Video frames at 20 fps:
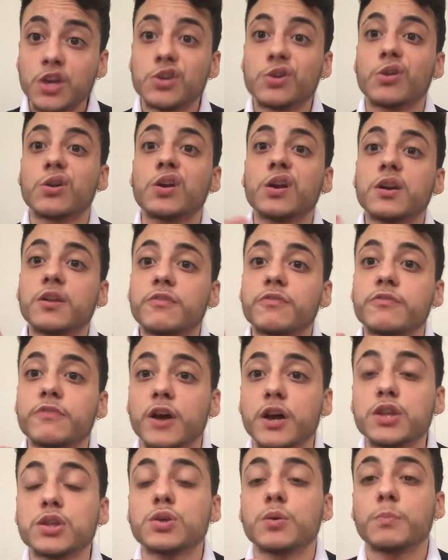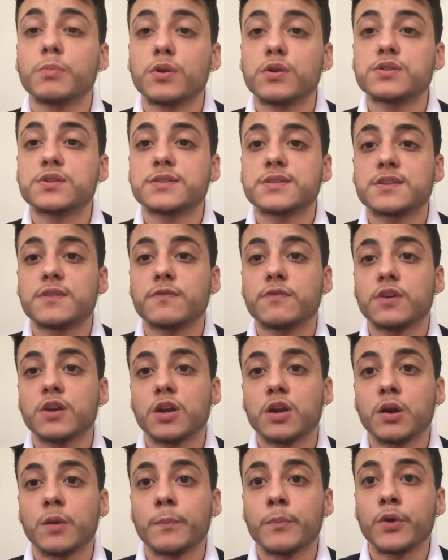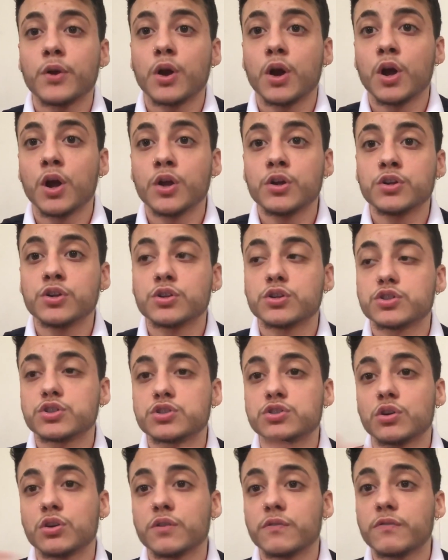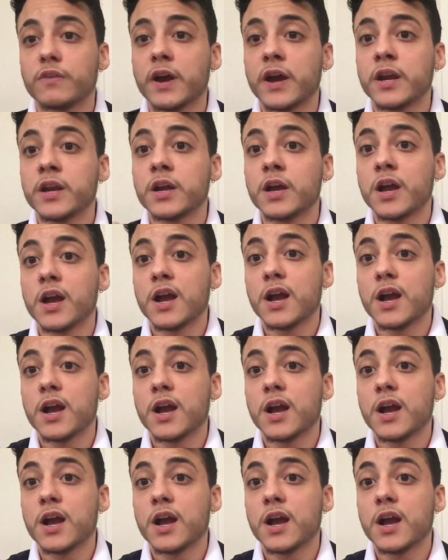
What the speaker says: you're gonna find your birth certificate number on the certified